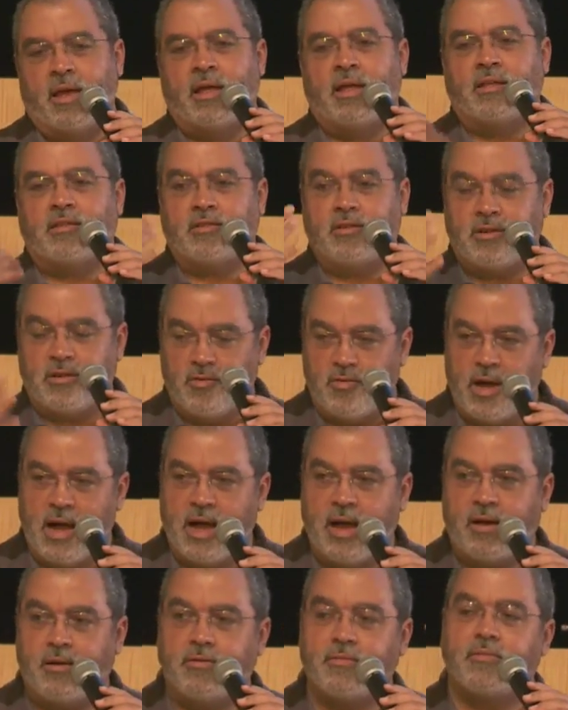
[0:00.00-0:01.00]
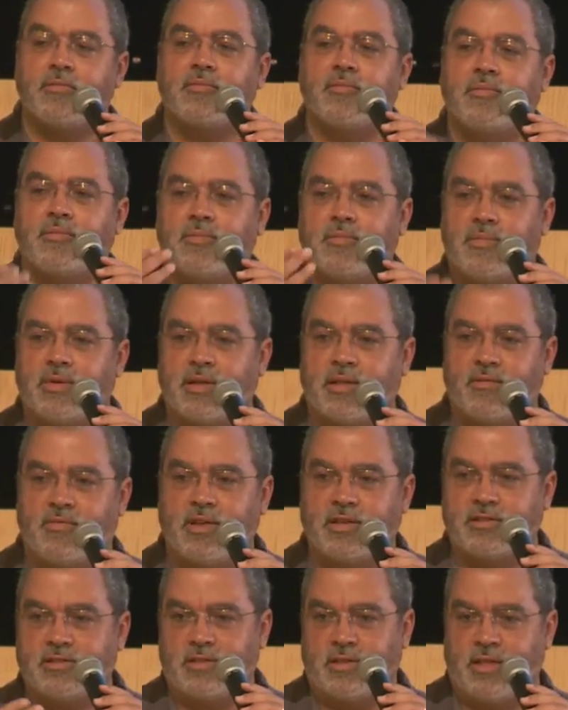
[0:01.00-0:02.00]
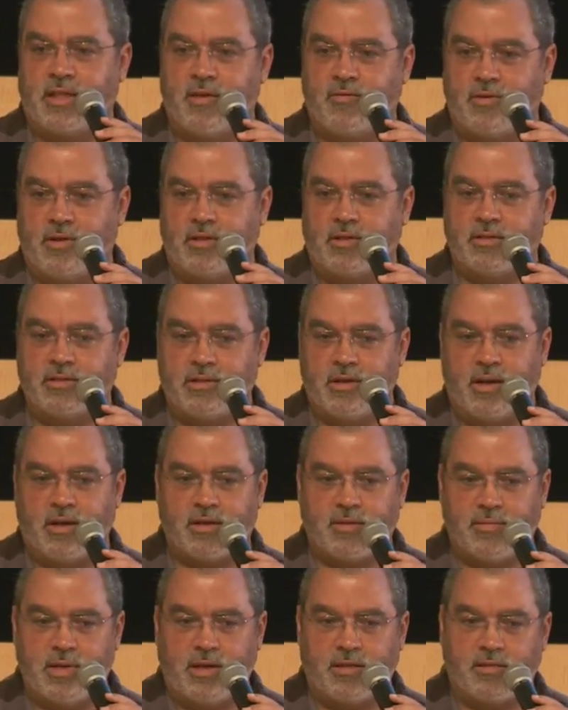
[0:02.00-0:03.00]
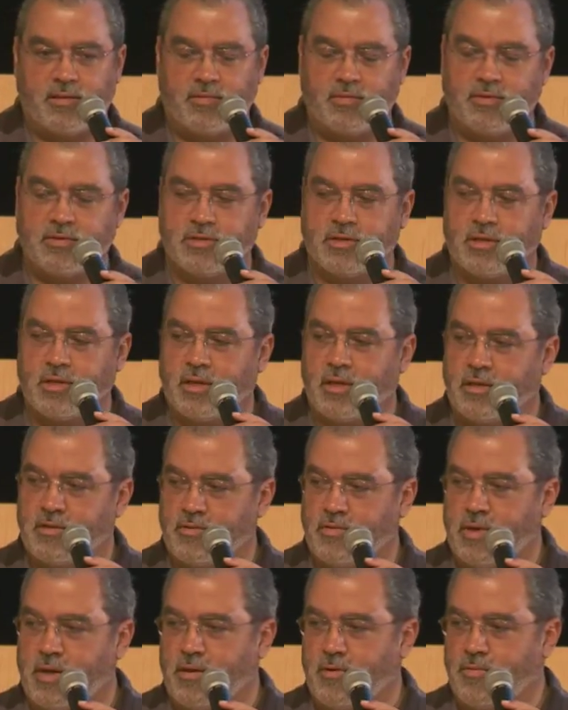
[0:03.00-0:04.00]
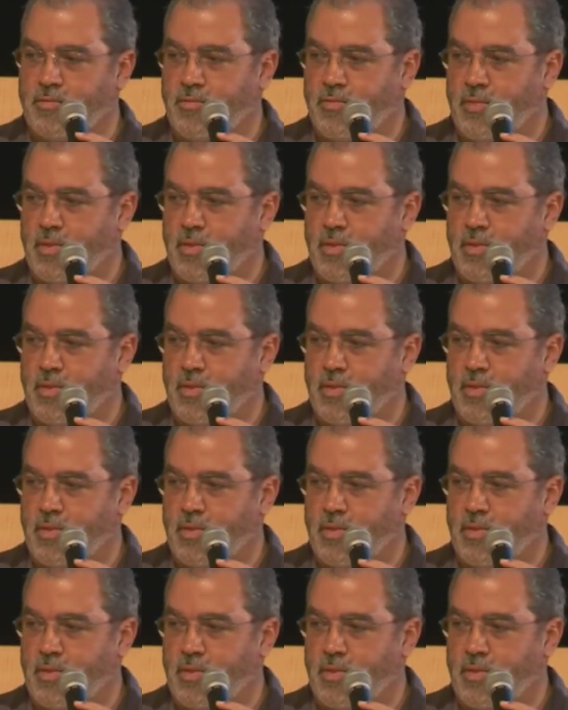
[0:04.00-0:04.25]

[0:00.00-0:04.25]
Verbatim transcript: It took a while, but eventually they wanted to talk about their music as well.